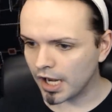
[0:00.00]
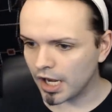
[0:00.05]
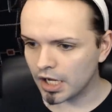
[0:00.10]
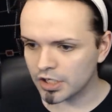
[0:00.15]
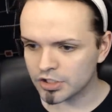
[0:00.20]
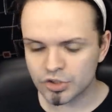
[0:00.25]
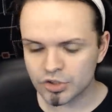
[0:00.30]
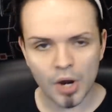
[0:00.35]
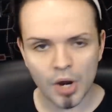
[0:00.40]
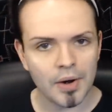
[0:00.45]
Uh,
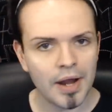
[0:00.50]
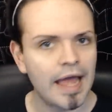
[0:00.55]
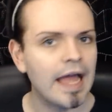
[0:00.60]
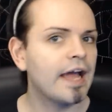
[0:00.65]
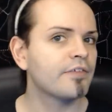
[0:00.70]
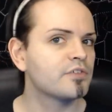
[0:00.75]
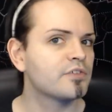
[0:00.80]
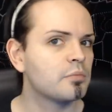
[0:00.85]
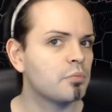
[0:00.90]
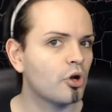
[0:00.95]
you don't
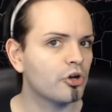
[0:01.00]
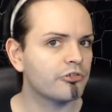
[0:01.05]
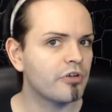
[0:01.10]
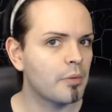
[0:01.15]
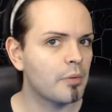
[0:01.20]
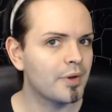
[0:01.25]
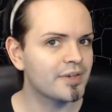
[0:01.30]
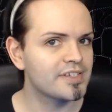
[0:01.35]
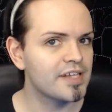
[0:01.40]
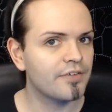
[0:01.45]
have to block
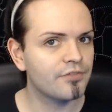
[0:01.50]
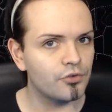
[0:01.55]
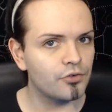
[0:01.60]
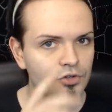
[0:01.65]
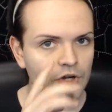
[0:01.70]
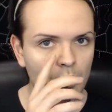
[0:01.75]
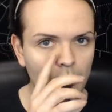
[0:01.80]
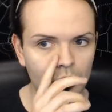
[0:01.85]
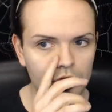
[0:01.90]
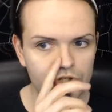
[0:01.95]
your eyebrows out if
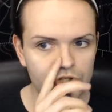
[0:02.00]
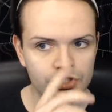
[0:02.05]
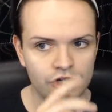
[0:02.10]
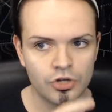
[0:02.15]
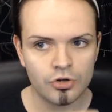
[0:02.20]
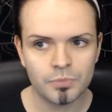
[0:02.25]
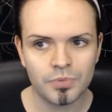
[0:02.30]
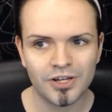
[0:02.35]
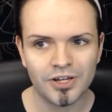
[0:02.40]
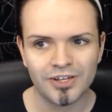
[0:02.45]
you don't want
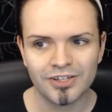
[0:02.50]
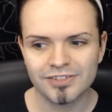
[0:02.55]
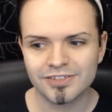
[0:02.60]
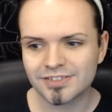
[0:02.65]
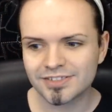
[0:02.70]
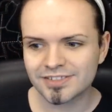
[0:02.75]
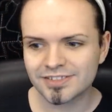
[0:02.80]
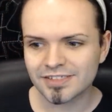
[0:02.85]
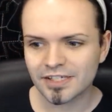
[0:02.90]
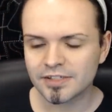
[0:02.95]
to,
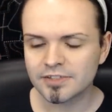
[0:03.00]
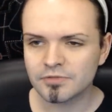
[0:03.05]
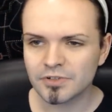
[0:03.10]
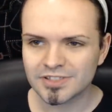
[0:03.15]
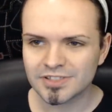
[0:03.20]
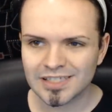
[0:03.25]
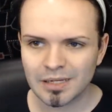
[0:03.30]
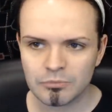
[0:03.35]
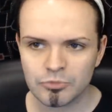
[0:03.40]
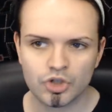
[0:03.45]
because
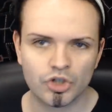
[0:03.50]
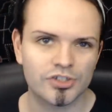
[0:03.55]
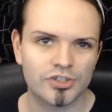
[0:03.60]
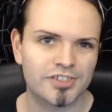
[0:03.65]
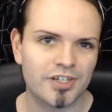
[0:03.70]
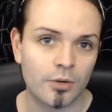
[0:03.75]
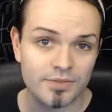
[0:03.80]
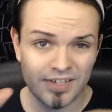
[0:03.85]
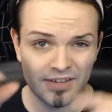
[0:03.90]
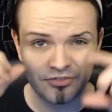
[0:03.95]
some sugar
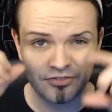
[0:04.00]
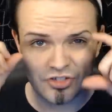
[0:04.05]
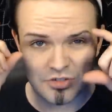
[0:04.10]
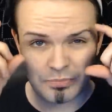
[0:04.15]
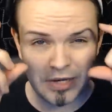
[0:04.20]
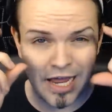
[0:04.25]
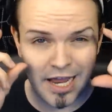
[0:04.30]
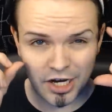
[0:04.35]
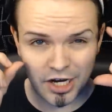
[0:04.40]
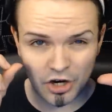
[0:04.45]
skulls have
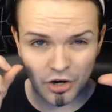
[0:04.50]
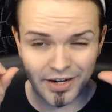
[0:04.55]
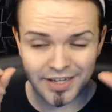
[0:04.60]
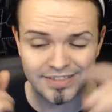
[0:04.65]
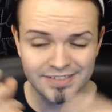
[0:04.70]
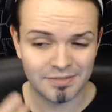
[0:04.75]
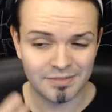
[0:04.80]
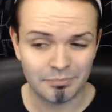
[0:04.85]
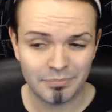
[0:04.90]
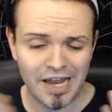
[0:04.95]
just black
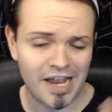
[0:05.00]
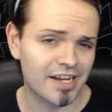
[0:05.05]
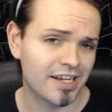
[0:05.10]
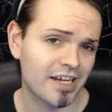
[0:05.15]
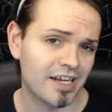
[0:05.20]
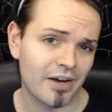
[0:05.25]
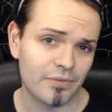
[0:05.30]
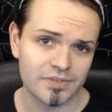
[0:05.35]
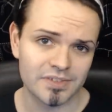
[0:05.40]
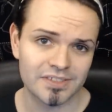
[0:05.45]
eyes, and
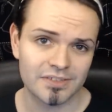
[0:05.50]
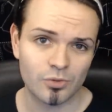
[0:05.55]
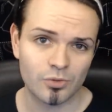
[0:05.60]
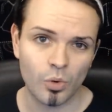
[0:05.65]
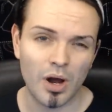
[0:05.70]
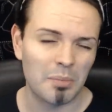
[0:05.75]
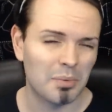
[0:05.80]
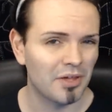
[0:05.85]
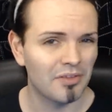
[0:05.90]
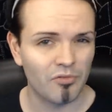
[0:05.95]
black covers
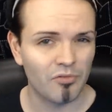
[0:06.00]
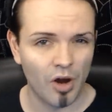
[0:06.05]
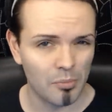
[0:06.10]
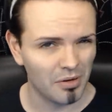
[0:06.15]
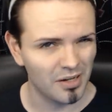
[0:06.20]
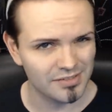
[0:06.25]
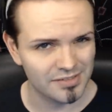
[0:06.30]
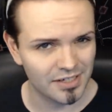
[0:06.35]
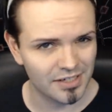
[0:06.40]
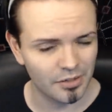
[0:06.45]
quite a bit of
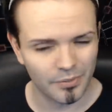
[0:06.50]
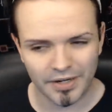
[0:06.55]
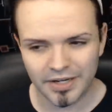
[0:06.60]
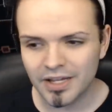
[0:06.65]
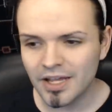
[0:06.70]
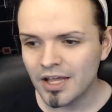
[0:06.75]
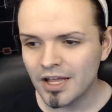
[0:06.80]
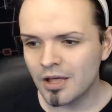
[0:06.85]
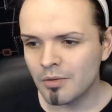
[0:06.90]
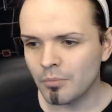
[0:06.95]
eyebrows
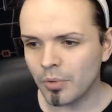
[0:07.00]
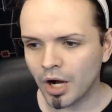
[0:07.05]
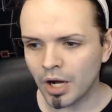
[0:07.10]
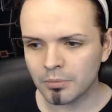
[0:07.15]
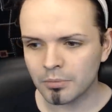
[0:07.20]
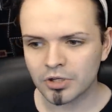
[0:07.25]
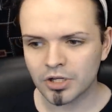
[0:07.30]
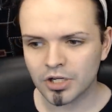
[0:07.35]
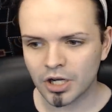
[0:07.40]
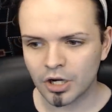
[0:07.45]
anyway. But
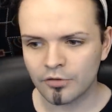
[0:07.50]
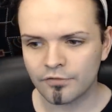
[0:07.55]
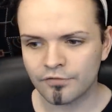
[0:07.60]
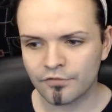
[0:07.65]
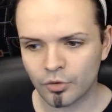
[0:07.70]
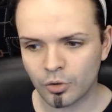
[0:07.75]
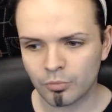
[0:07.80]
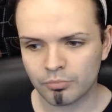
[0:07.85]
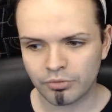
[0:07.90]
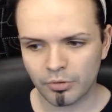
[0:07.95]
I'm going to go
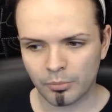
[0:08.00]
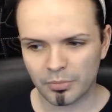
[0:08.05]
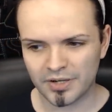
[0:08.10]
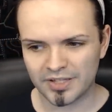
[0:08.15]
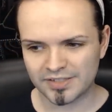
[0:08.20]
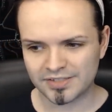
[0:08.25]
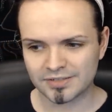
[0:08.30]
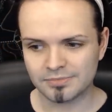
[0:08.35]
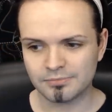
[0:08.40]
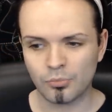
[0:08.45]
for
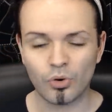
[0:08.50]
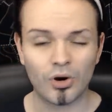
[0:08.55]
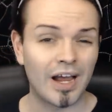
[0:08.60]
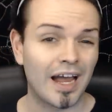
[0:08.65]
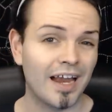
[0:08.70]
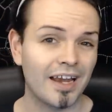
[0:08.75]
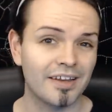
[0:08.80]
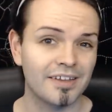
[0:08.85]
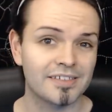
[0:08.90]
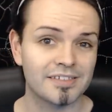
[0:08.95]
probably some more
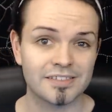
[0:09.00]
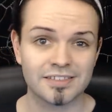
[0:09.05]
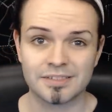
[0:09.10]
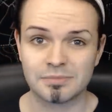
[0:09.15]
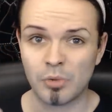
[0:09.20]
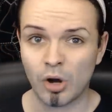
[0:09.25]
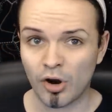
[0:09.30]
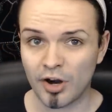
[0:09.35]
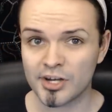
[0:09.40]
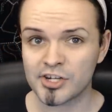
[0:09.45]
colours and
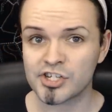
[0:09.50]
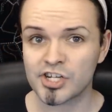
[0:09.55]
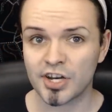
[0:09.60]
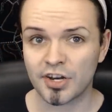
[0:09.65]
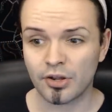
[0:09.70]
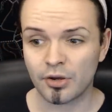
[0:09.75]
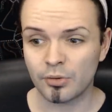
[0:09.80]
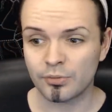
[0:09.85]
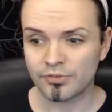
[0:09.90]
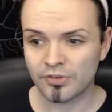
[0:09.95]
some
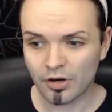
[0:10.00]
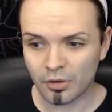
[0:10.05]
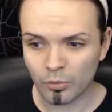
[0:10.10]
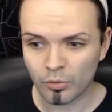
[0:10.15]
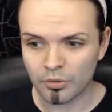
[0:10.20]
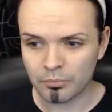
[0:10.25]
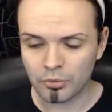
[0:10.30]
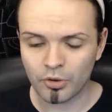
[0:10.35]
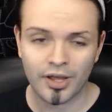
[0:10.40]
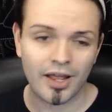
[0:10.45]
eyeshadows, and I
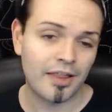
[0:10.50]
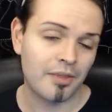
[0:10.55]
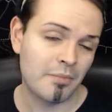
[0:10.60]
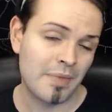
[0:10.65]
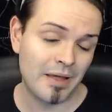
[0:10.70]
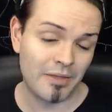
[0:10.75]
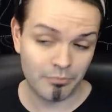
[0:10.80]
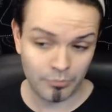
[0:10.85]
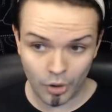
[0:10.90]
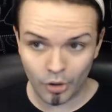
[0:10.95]
want to block,
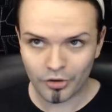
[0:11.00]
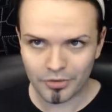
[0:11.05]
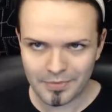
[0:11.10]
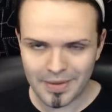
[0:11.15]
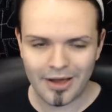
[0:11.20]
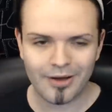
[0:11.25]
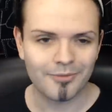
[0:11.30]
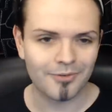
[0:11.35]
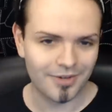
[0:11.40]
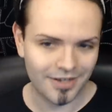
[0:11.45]
out, block
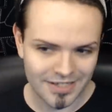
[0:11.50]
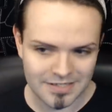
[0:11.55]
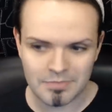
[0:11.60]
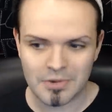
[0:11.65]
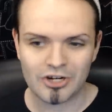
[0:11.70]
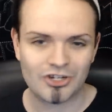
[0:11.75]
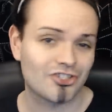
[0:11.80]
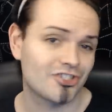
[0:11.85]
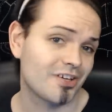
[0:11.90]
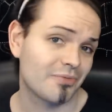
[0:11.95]
them out as
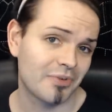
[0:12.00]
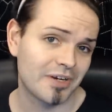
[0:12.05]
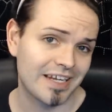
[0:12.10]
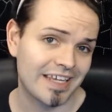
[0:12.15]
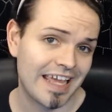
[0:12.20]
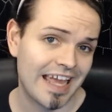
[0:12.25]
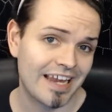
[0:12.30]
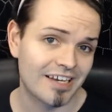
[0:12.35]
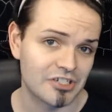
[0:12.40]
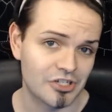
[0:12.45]
much as I
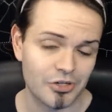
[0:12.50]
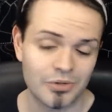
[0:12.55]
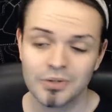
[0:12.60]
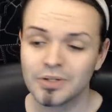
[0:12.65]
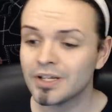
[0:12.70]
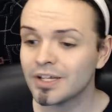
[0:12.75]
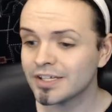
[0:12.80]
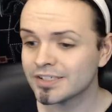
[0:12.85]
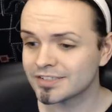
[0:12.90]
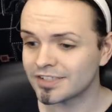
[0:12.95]
really can do.
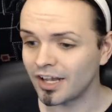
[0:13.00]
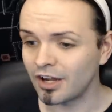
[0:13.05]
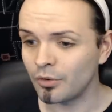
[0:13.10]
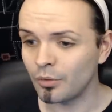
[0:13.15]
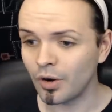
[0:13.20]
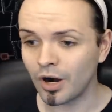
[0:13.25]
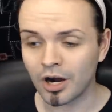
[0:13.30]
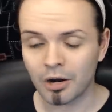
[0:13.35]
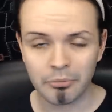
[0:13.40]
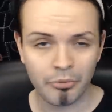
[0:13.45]

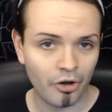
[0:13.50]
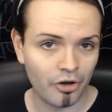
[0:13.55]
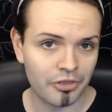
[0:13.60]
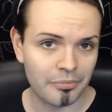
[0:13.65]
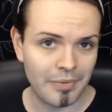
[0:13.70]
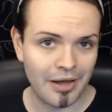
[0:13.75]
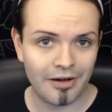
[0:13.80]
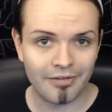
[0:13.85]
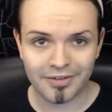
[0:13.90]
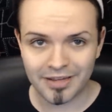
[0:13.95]
So I'm going to block
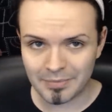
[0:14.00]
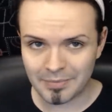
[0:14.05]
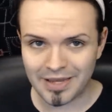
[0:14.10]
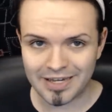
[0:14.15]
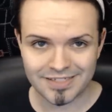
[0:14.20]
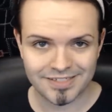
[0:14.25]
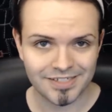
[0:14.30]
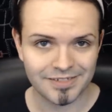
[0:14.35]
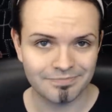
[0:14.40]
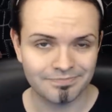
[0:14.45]
them out and get
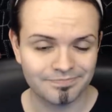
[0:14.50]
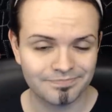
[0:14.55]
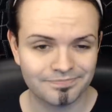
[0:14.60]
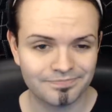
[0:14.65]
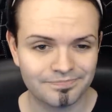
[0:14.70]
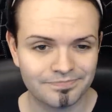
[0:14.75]
back to you.